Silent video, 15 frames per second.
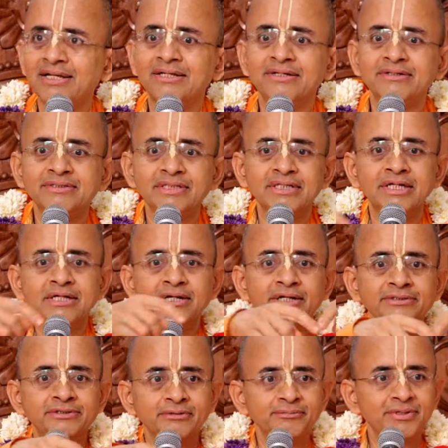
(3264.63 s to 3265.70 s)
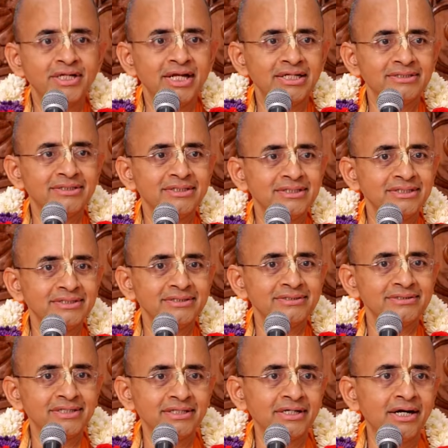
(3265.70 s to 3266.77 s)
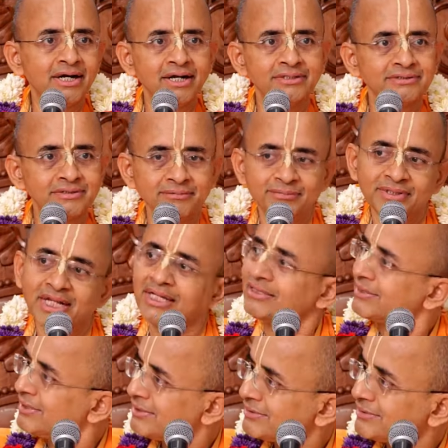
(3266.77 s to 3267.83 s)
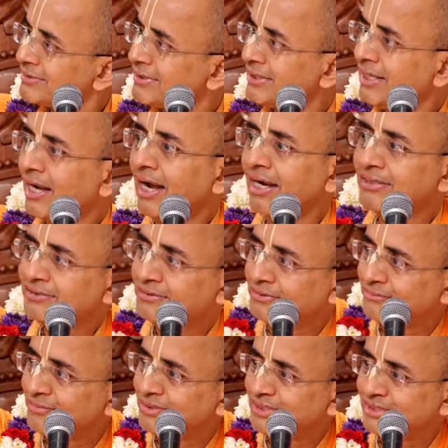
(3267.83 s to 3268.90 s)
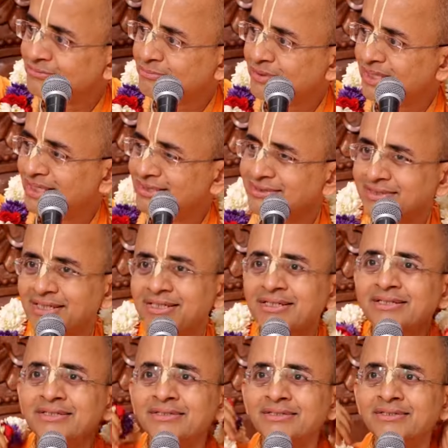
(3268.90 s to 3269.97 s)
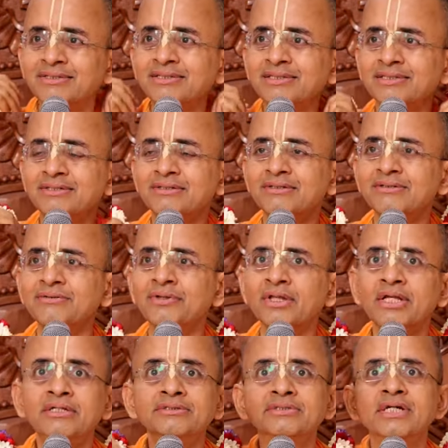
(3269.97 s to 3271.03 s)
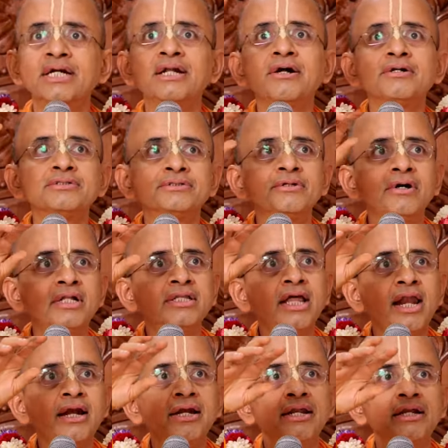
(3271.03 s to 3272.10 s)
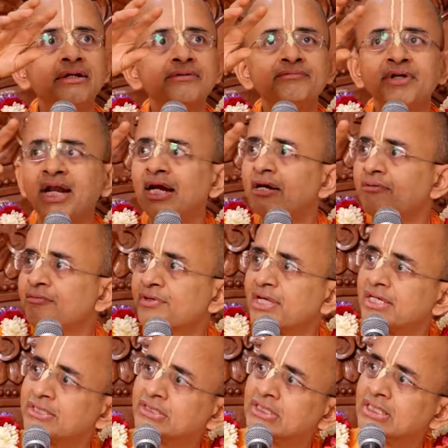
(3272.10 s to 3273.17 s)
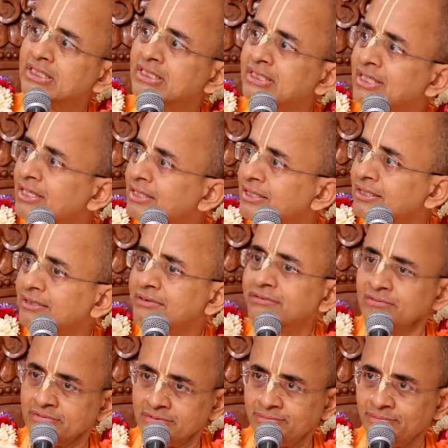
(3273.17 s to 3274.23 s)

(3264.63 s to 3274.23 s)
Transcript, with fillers: Like, you know, the entrance should be like this and garden should be like this. Height should be this much and, you know, inside also all the electric, electrification and, uh,